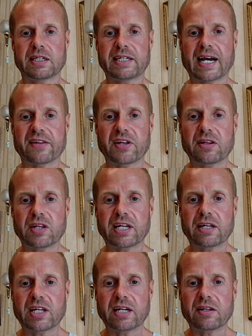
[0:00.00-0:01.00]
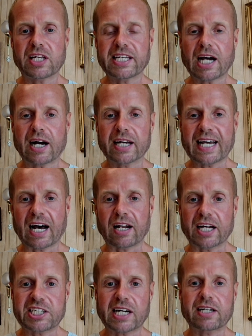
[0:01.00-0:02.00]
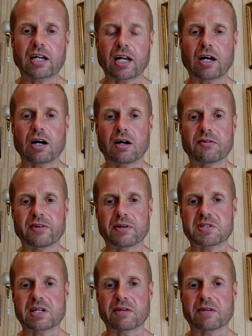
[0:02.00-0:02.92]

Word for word: yeah, the, the, the, the, yeah, yeah. I channel a lot of um,